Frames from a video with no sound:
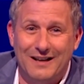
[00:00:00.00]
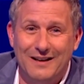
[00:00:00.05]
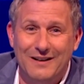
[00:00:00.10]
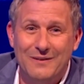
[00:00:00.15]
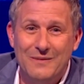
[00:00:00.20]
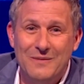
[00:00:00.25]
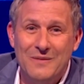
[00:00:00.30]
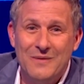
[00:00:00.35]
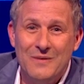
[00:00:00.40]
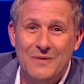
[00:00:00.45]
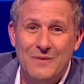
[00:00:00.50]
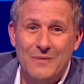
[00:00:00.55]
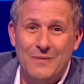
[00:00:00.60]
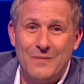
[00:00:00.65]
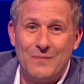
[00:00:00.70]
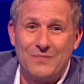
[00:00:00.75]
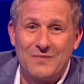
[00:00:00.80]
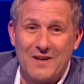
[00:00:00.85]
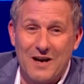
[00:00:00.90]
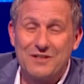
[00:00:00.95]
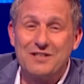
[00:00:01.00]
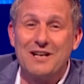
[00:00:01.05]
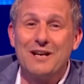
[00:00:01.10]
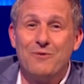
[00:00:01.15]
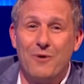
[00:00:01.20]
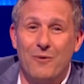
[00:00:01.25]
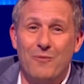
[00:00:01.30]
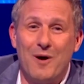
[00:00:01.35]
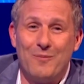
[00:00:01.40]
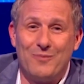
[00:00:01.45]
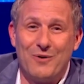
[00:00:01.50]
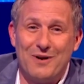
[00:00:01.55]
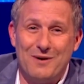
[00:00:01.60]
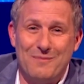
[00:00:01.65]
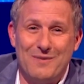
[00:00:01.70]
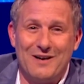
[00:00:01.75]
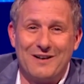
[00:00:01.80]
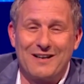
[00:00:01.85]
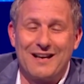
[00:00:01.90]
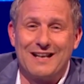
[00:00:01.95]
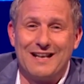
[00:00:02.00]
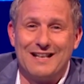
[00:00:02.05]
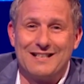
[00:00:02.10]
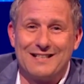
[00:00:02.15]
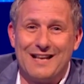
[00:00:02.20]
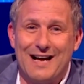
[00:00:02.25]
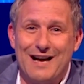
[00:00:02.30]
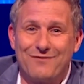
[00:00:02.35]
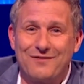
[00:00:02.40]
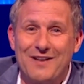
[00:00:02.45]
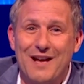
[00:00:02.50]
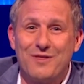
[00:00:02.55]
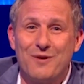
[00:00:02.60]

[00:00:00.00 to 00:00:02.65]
I'll tell you at what point America gets laughed at.